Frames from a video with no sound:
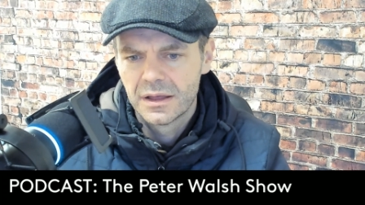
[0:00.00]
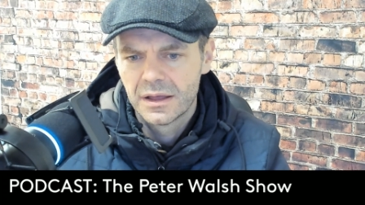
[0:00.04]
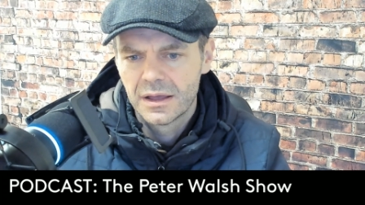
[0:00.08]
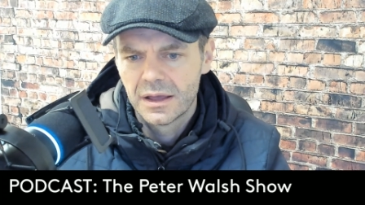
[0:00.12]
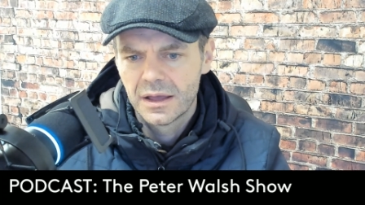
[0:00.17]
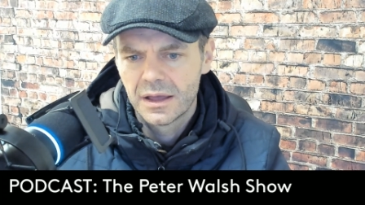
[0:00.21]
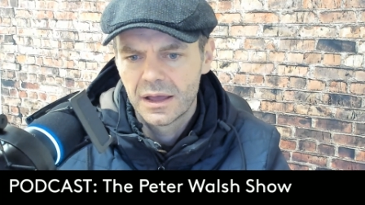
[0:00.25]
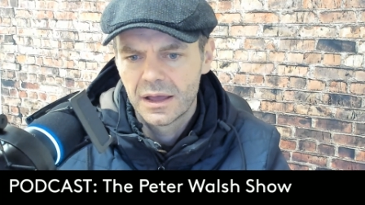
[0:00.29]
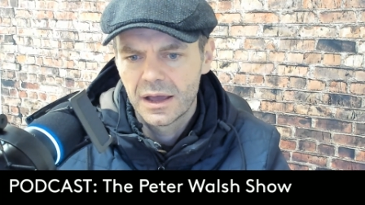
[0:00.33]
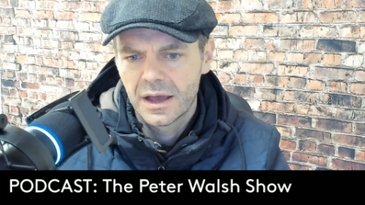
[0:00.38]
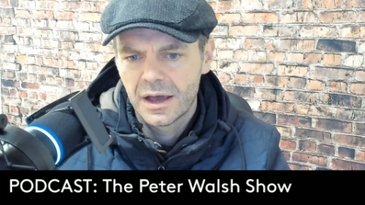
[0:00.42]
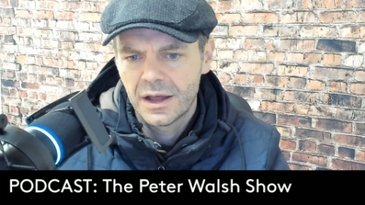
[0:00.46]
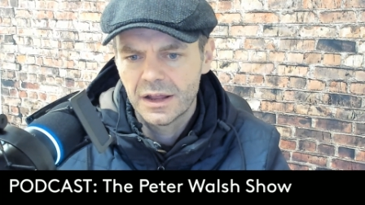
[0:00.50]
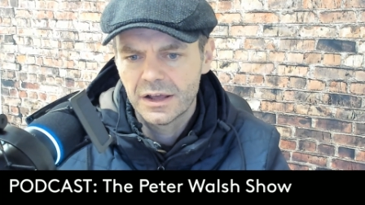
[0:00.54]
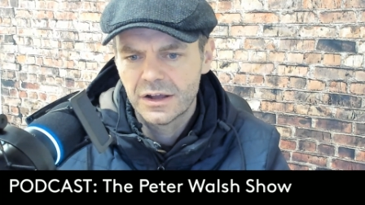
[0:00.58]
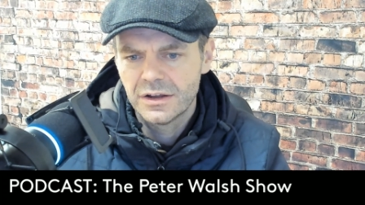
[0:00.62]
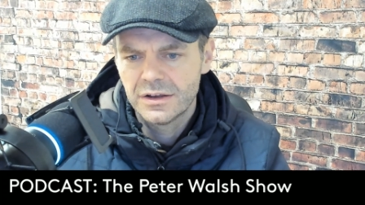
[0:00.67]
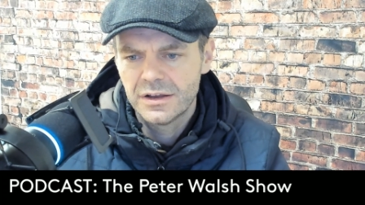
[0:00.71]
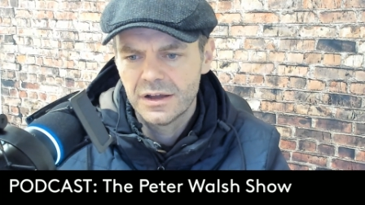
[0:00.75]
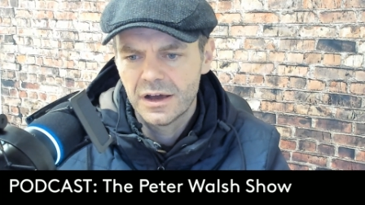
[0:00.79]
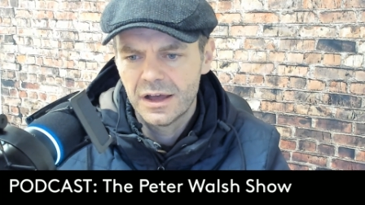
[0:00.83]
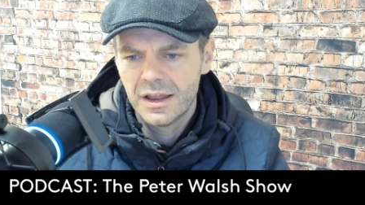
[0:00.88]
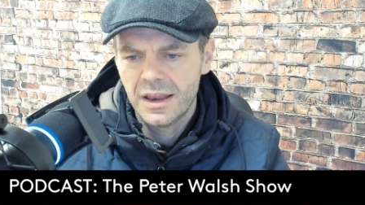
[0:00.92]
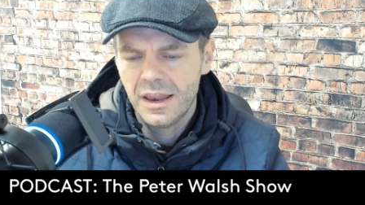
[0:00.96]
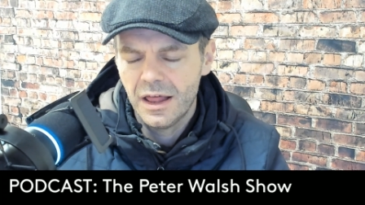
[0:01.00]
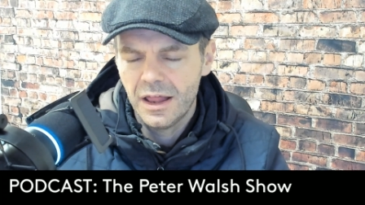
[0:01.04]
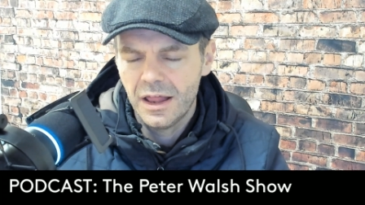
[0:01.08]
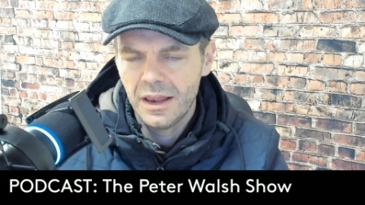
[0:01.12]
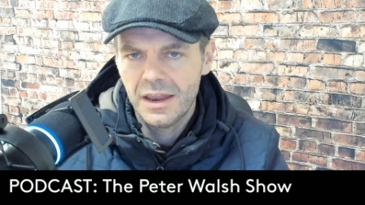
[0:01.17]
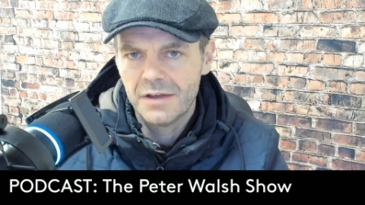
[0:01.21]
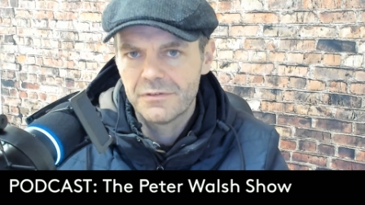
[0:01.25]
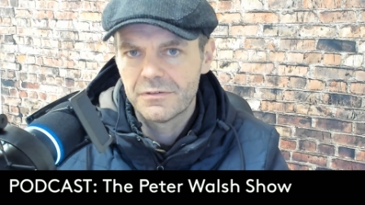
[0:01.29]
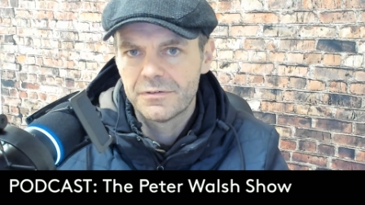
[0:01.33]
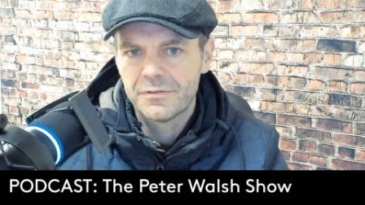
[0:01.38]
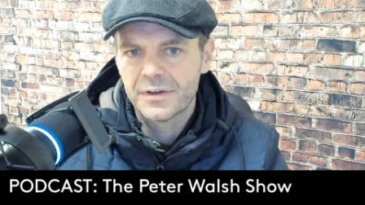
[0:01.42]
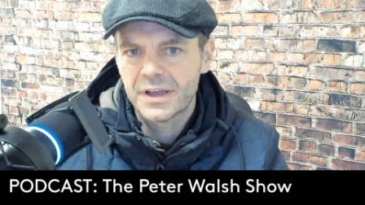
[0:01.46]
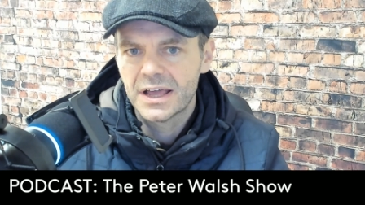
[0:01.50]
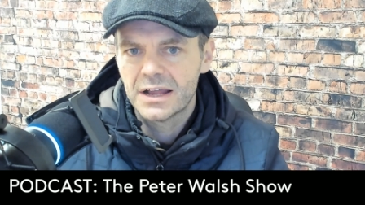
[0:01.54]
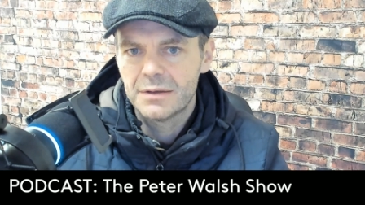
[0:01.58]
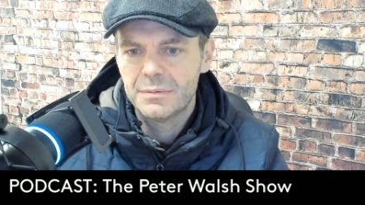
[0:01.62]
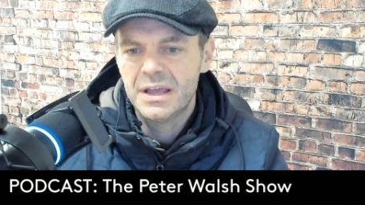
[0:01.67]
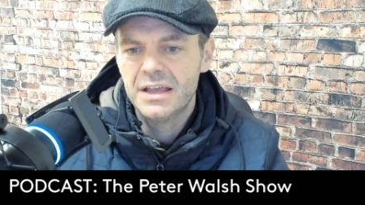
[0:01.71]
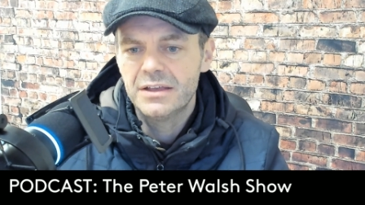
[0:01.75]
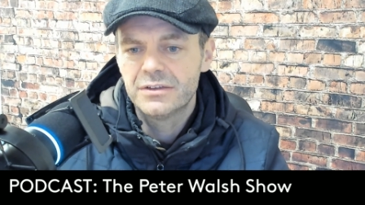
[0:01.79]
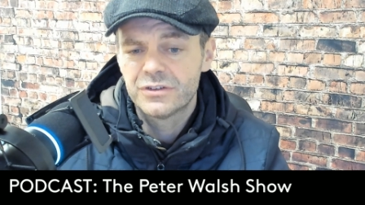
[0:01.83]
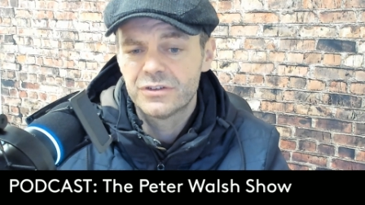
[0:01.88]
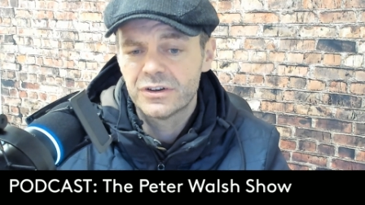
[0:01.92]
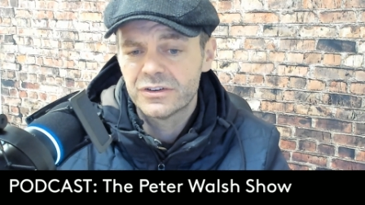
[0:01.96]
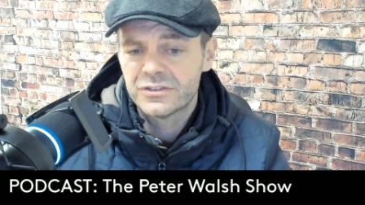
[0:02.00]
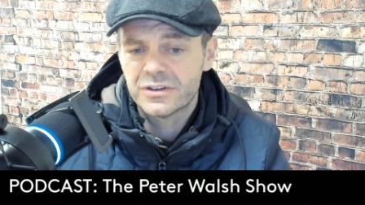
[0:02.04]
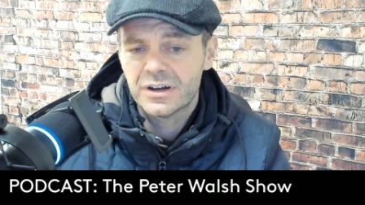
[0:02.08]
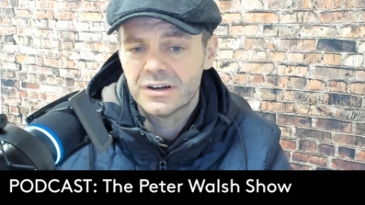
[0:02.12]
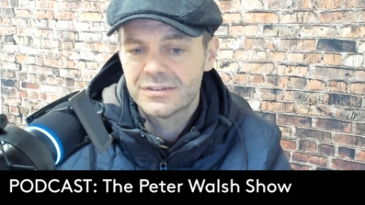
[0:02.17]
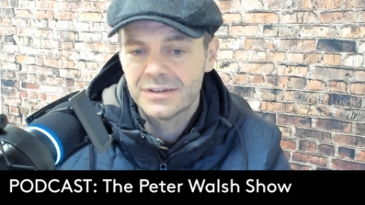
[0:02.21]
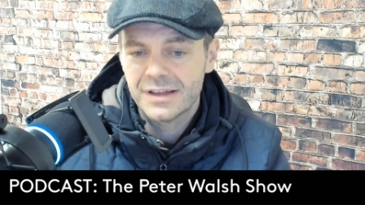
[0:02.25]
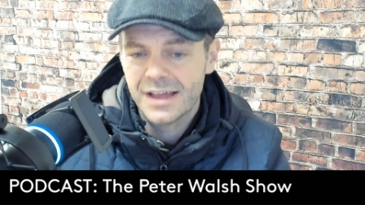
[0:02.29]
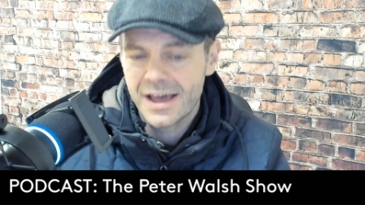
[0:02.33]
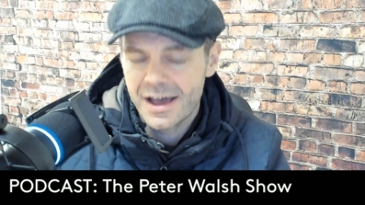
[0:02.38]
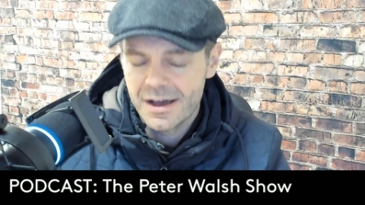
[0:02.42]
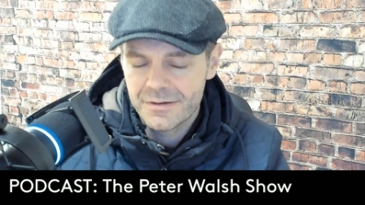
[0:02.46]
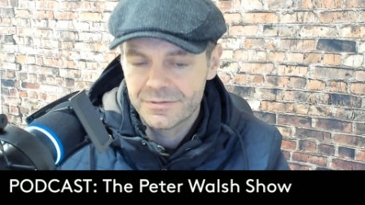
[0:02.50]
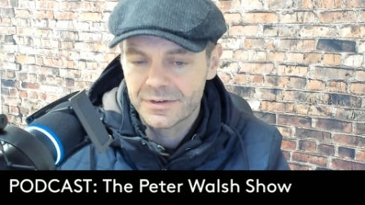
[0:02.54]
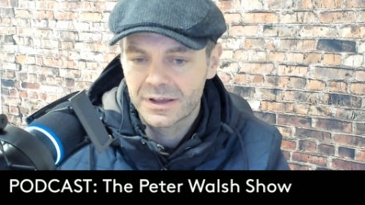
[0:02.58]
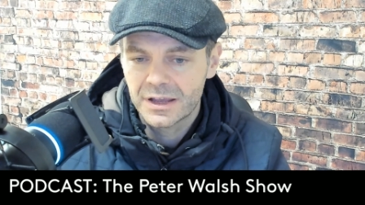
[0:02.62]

And I could, I'll, I'll never forget him. He just starts laughing.